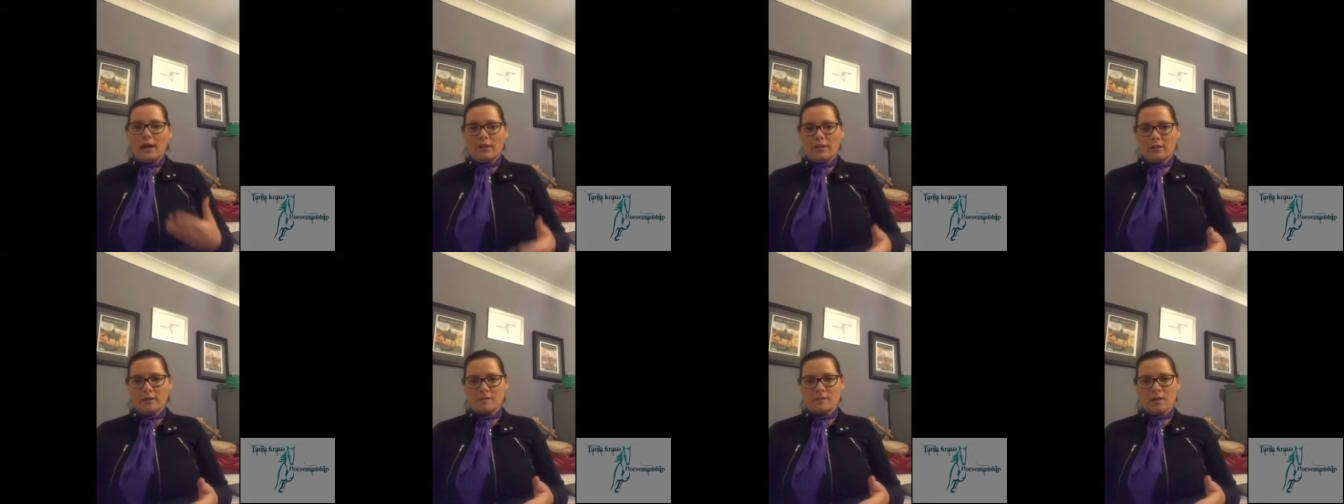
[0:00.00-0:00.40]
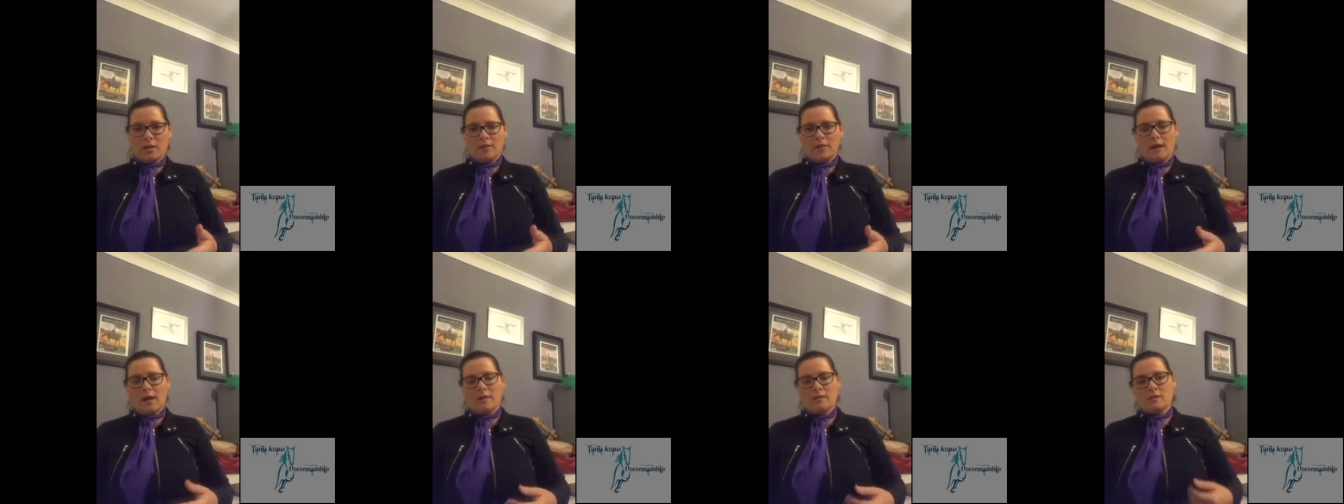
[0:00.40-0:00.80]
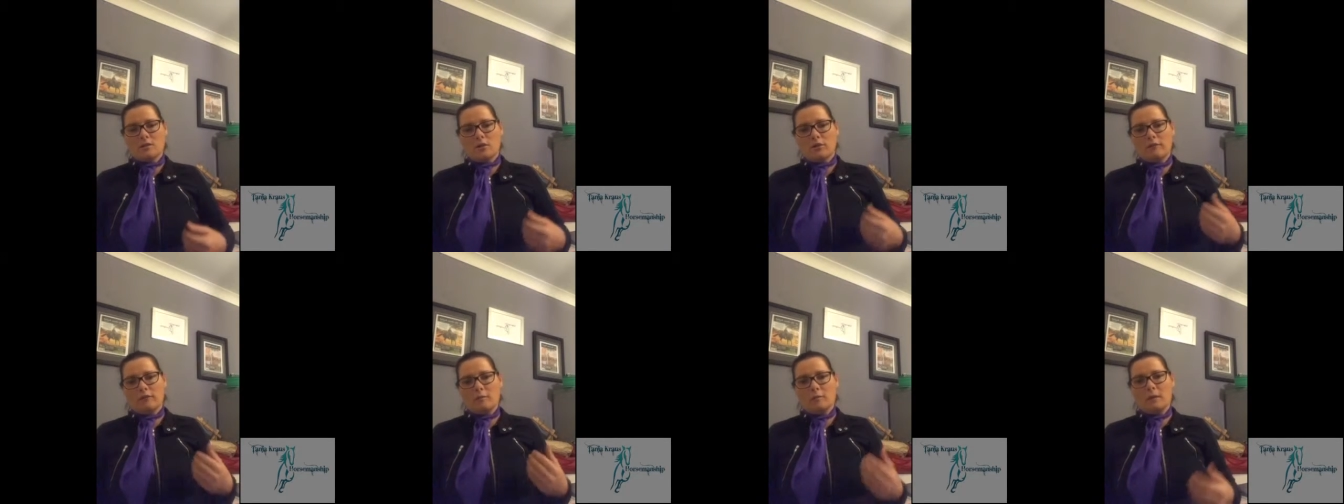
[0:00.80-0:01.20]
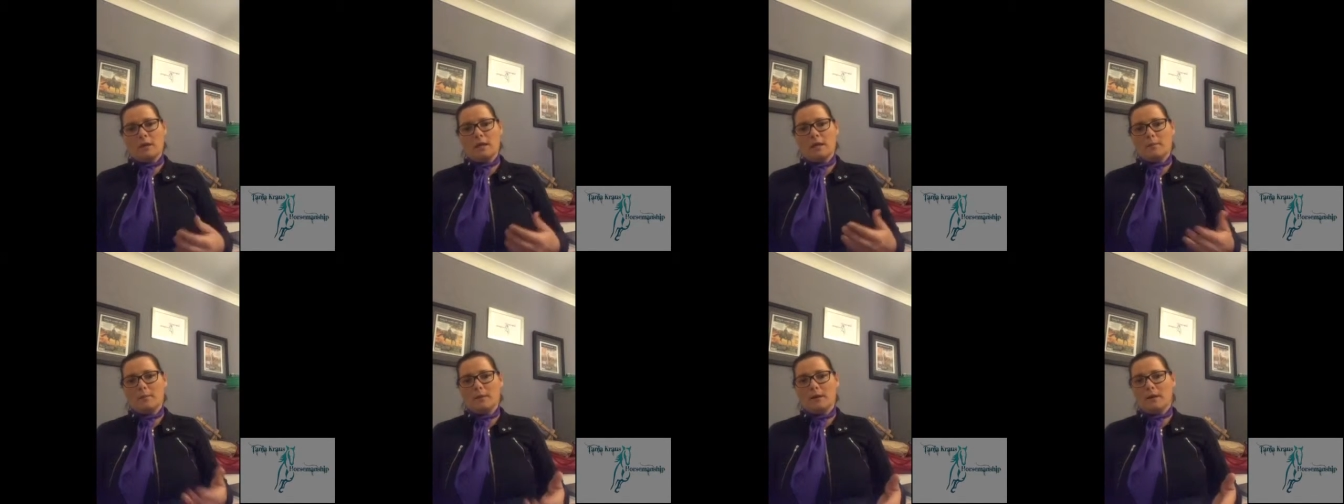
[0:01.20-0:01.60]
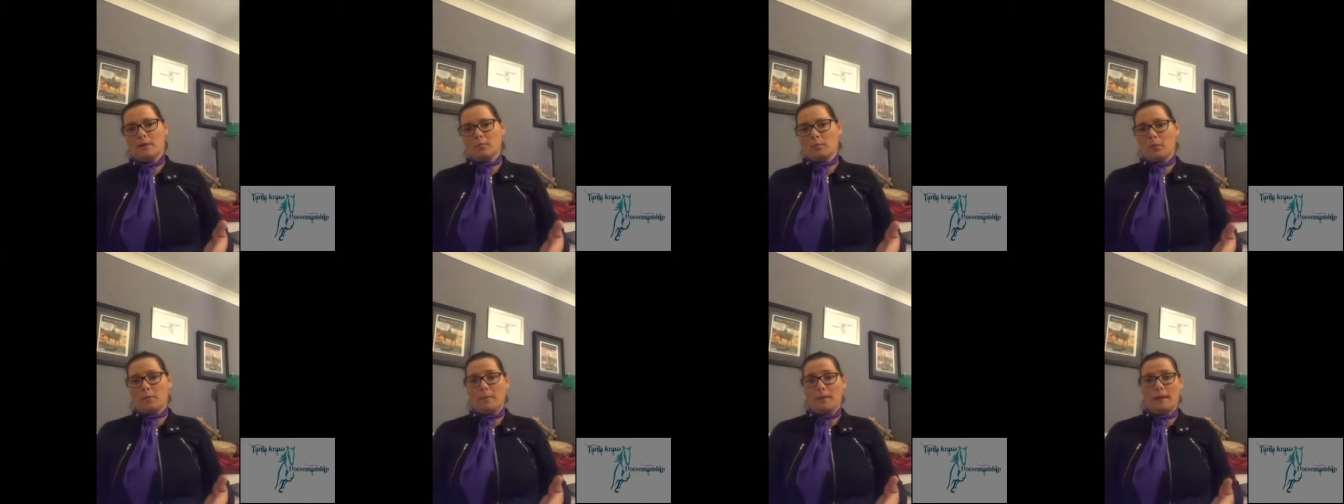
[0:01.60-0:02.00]
things like that. So for me,
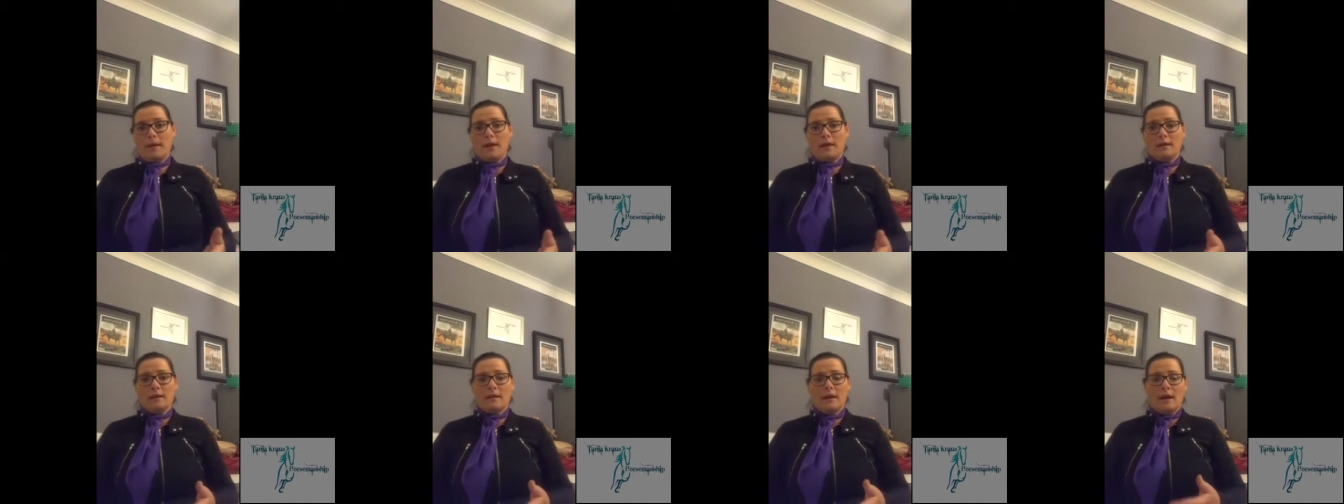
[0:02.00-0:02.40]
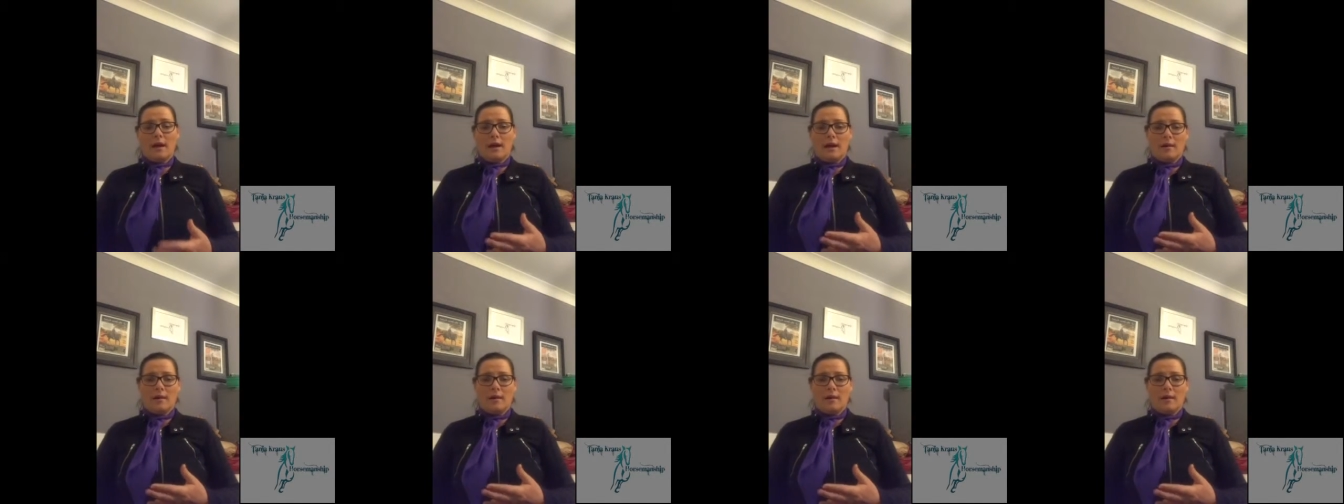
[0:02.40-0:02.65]
being prepared